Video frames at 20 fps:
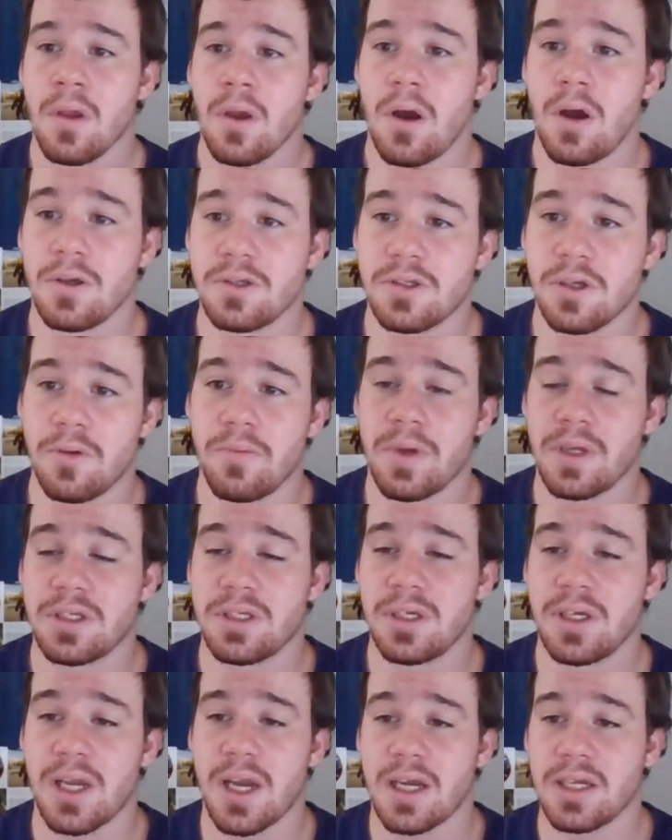Also, make
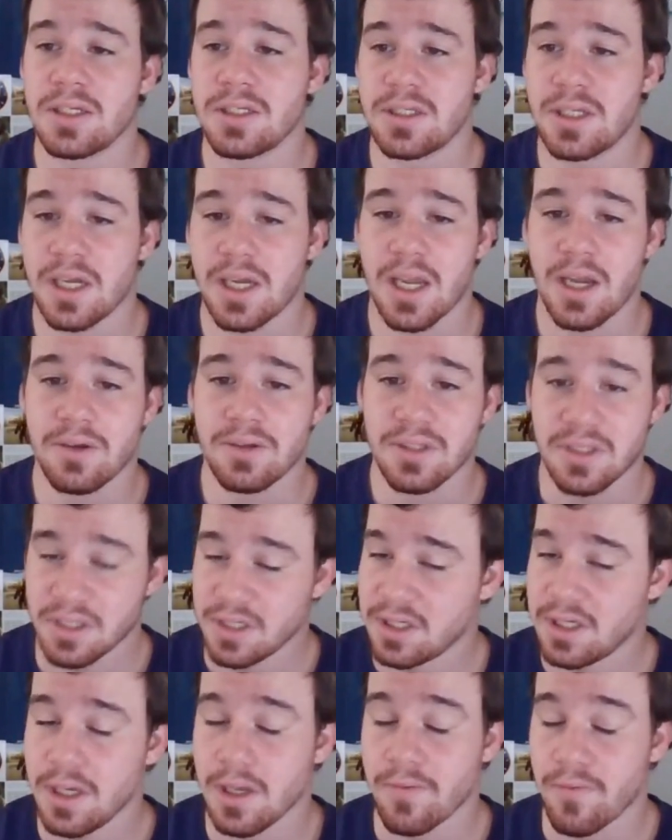sure you guys check out
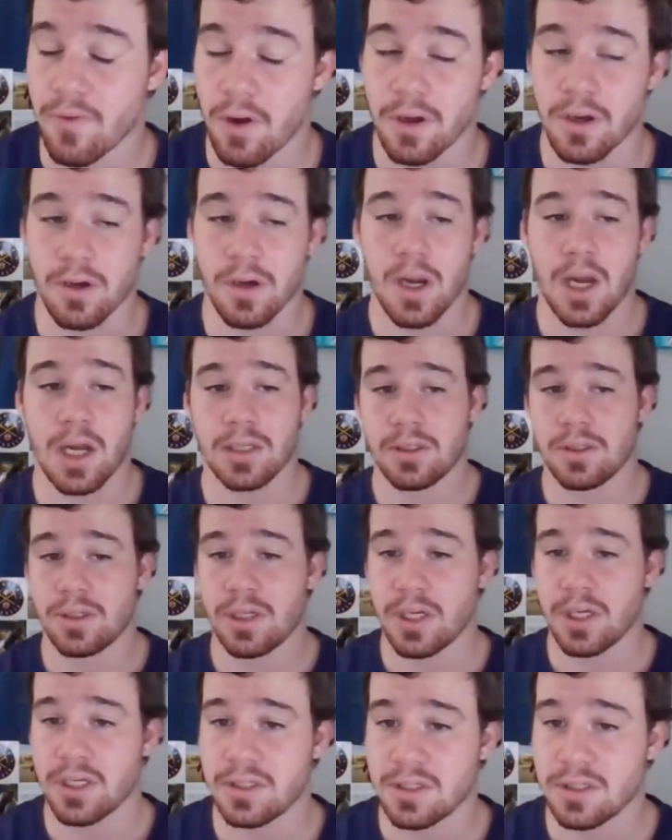SeatGeek for all your concert
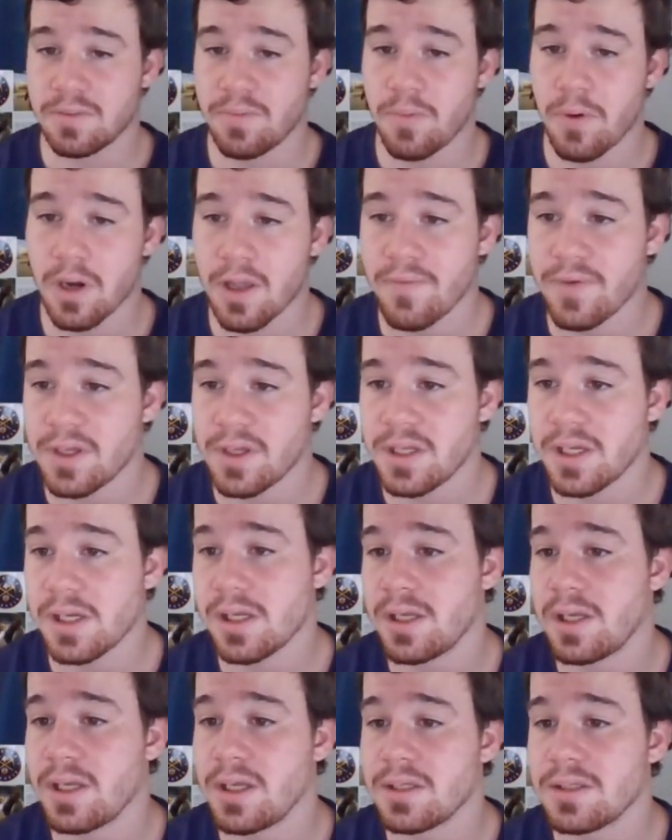tickets and sporting event
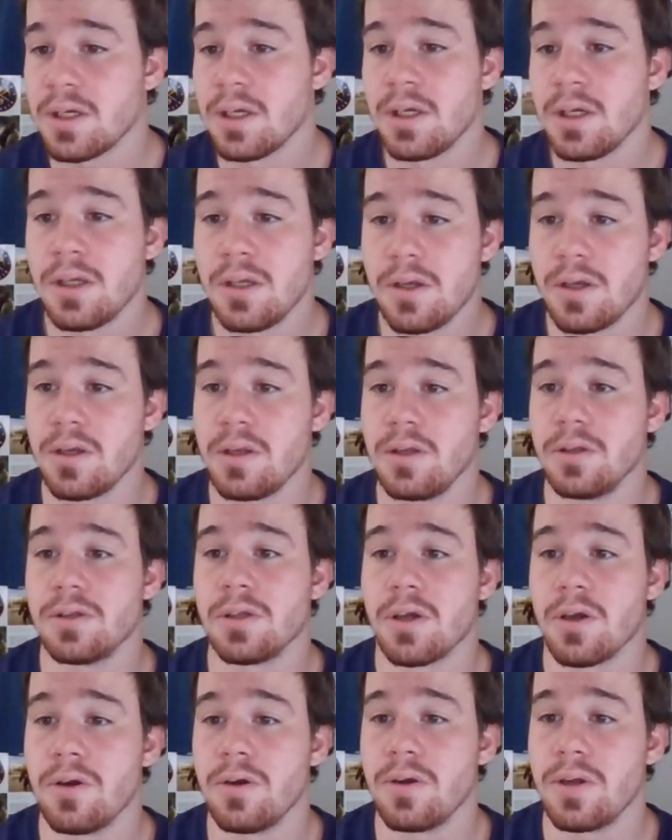ticket needs. You can use
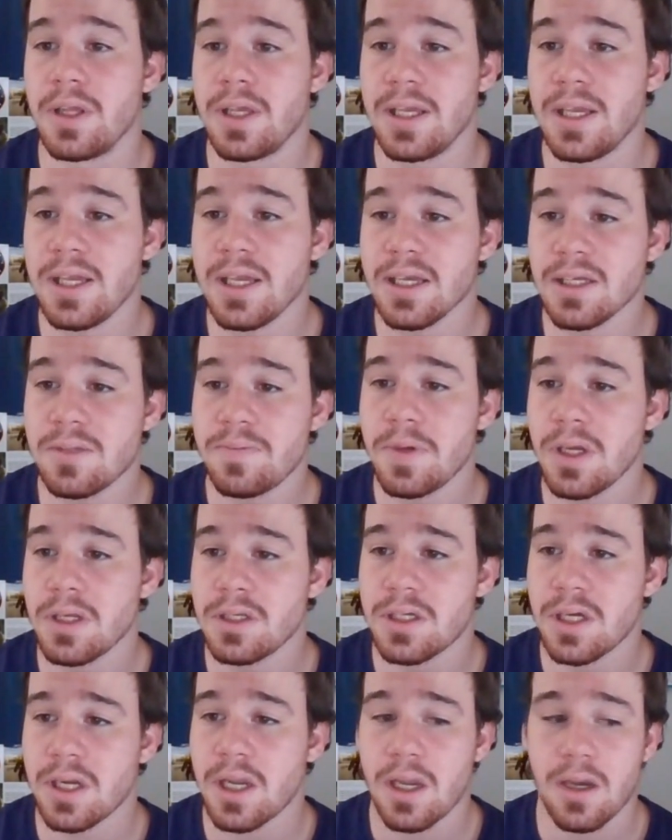the code E S P
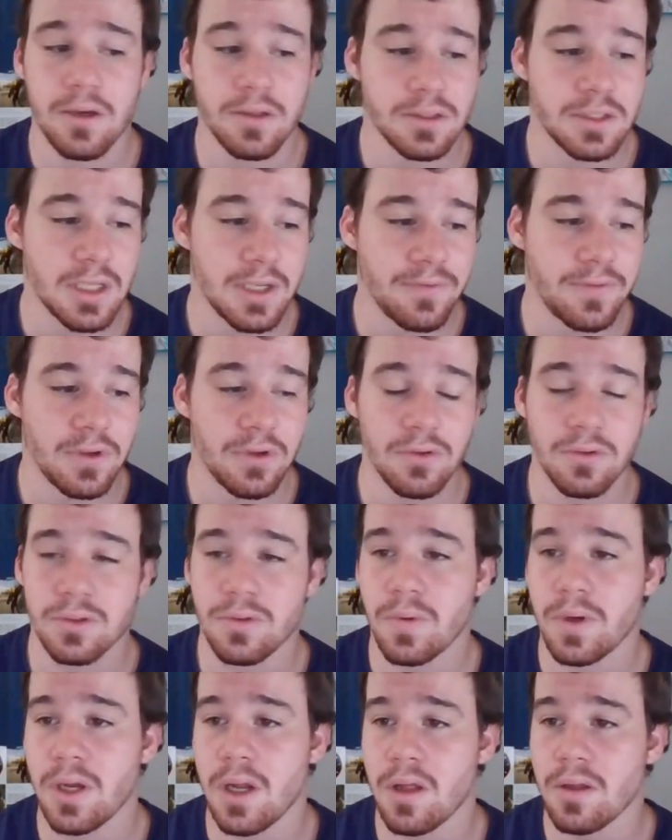at checkout. It'll save you
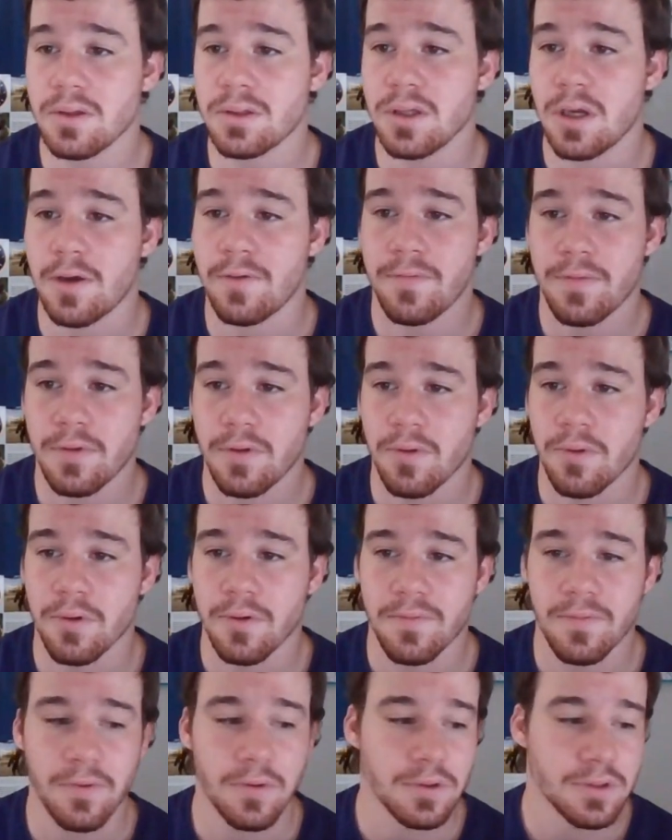twenty dollars off
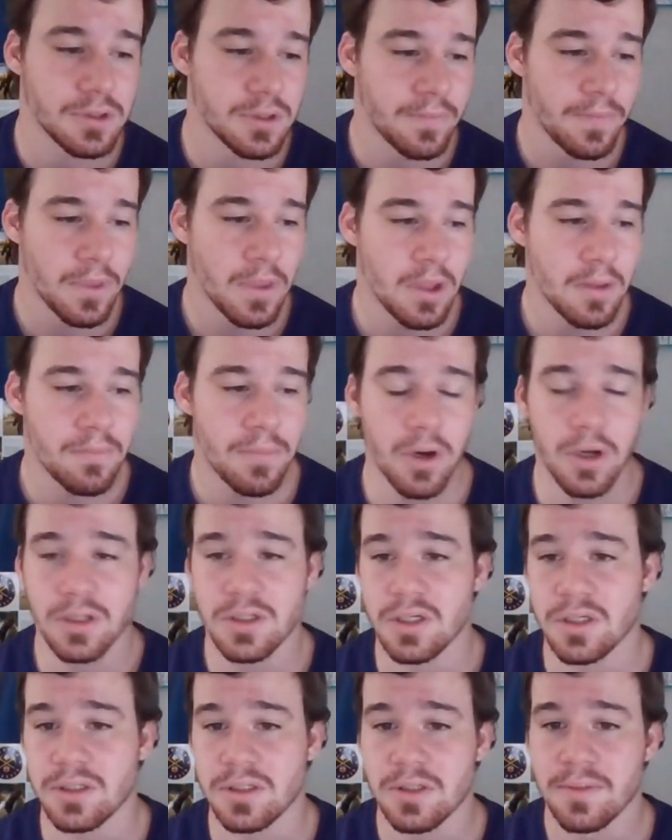your first
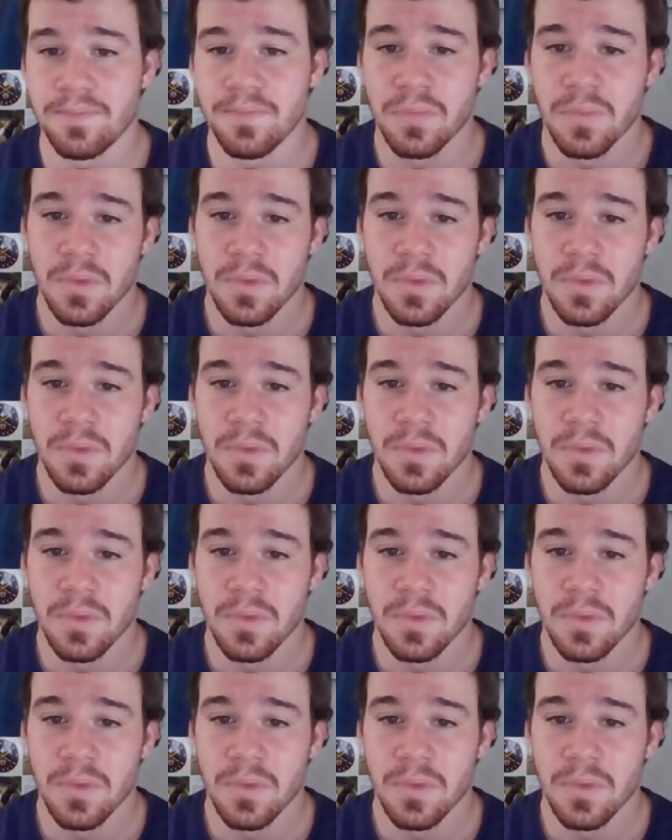purchase.